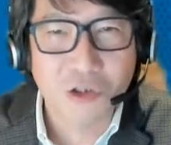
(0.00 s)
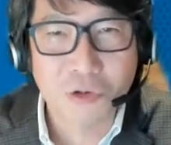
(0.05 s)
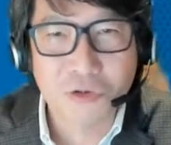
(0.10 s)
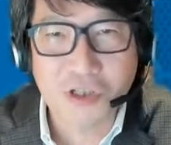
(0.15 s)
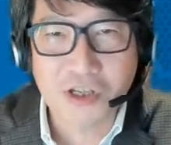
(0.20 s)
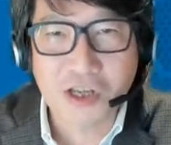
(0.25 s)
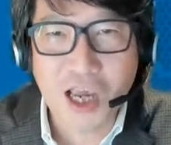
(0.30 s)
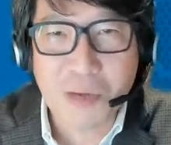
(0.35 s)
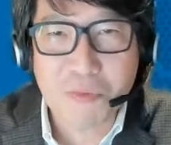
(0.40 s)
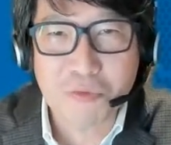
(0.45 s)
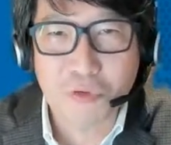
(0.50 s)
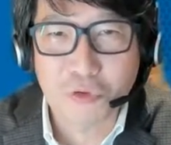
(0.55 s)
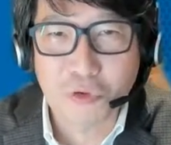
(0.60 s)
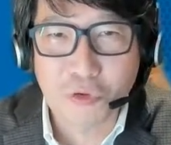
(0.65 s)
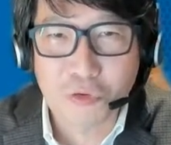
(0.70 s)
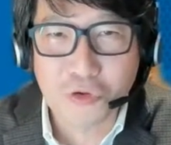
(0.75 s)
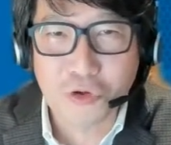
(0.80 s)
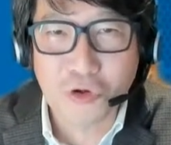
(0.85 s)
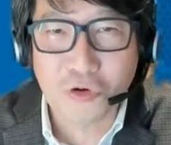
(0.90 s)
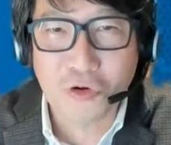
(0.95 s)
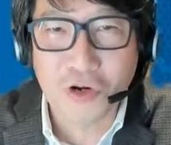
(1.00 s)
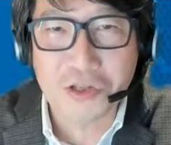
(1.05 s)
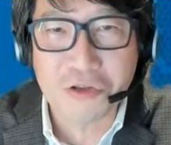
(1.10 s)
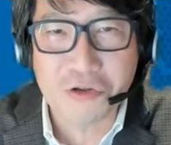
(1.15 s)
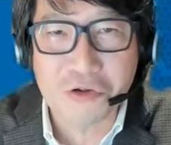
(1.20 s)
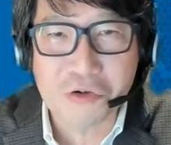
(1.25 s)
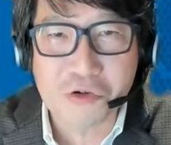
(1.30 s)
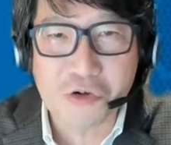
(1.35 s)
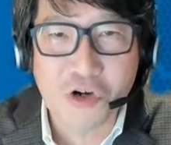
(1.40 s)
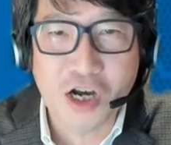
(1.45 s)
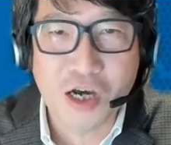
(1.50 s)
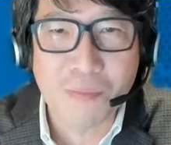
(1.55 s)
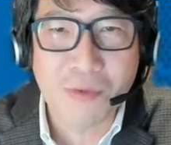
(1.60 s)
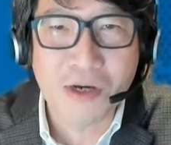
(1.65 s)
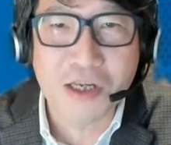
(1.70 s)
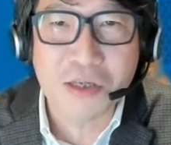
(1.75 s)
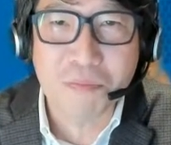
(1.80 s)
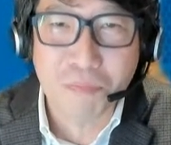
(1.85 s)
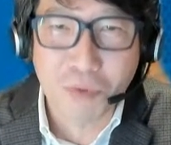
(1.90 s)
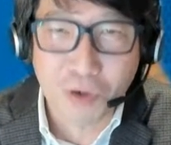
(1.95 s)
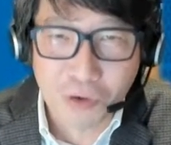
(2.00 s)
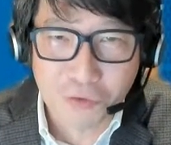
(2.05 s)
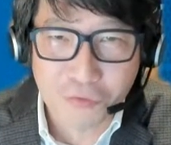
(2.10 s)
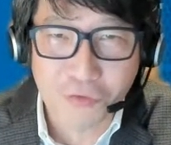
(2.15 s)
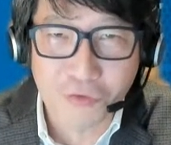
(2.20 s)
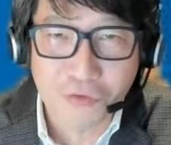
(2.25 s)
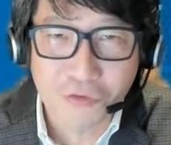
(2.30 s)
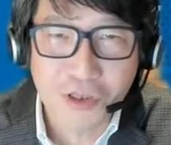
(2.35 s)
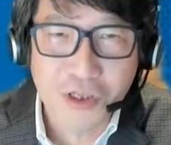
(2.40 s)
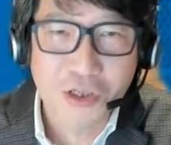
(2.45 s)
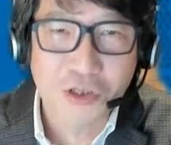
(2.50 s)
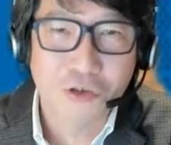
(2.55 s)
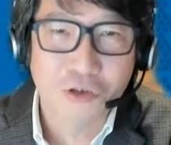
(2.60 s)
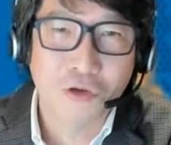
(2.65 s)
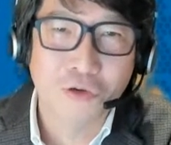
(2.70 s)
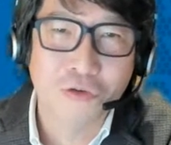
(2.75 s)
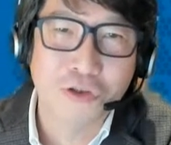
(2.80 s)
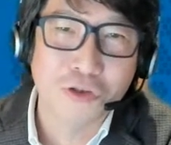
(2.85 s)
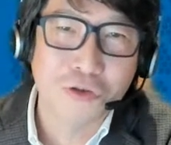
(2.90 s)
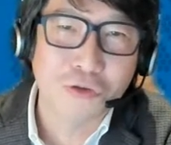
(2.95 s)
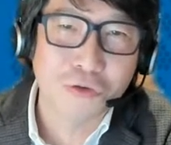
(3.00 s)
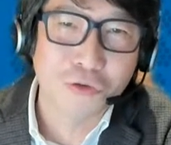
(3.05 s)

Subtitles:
Dorothee came to Tokyo and Yokohama in person, not only